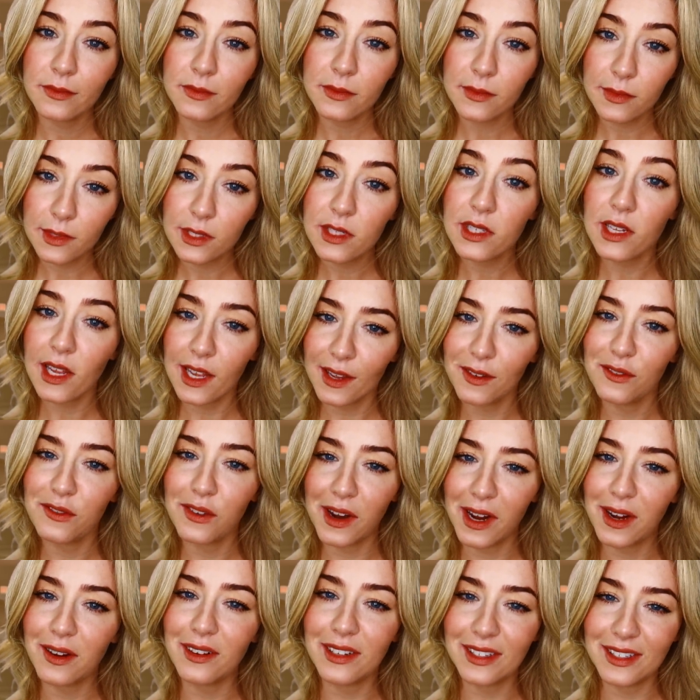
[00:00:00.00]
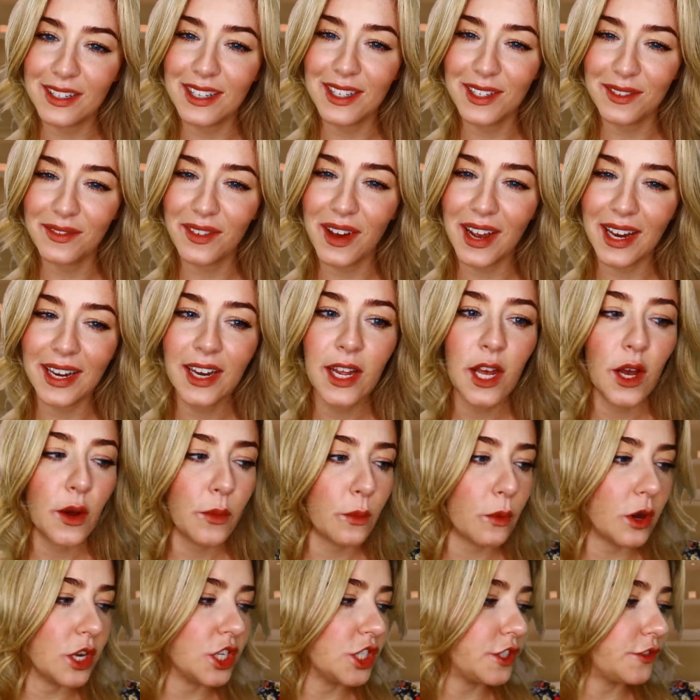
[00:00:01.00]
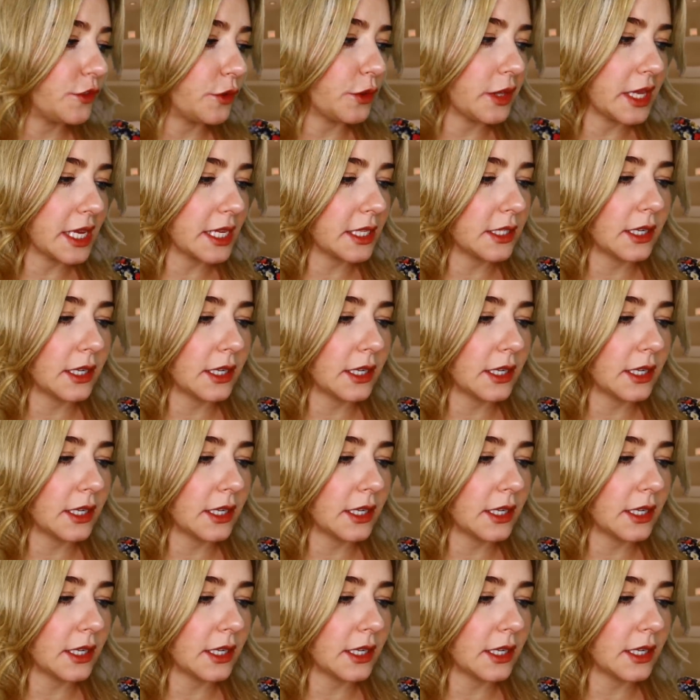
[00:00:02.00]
Slight fragrance is fine. Wonderful, there's